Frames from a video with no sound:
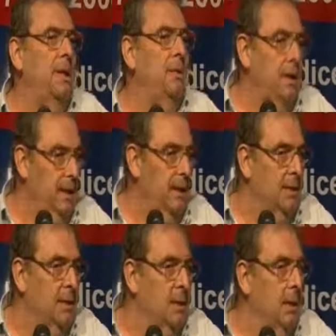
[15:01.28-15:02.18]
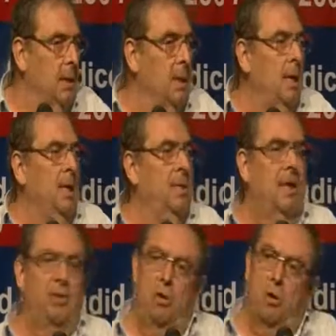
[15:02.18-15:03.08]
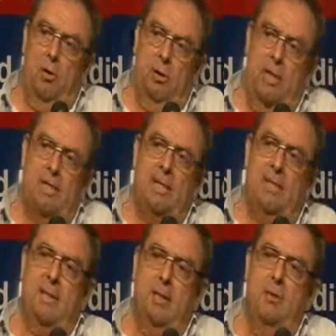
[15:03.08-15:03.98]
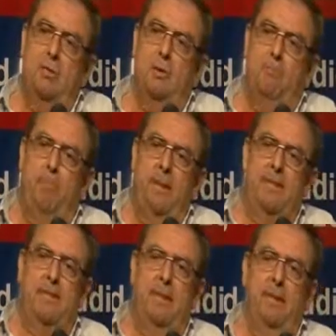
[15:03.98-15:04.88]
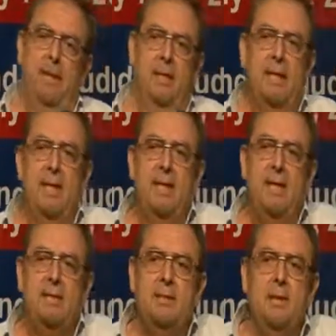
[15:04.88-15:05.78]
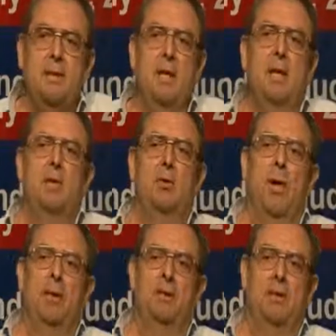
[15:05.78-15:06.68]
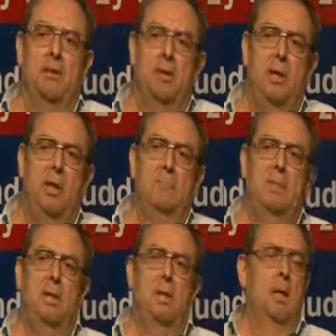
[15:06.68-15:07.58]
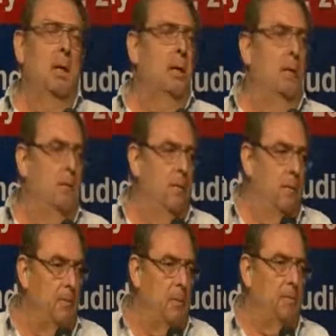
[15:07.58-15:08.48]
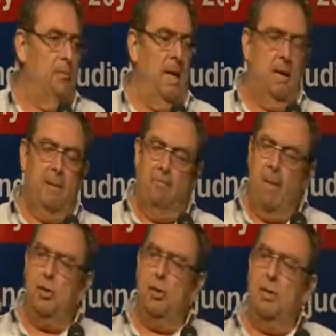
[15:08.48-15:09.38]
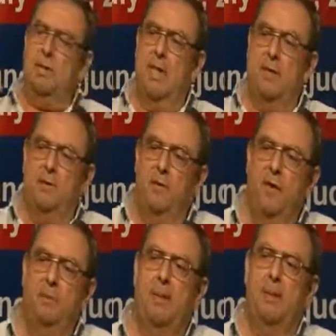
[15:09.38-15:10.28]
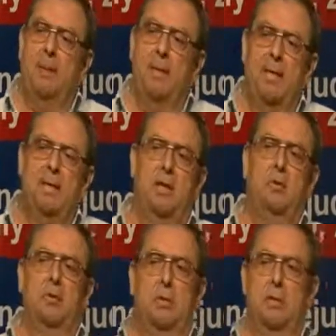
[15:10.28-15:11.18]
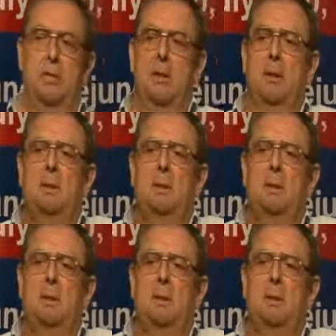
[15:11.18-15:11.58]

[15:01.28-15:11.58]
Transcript: indicate that on these execution pits in, in the east, you had the teams taking pictures and filming the executions.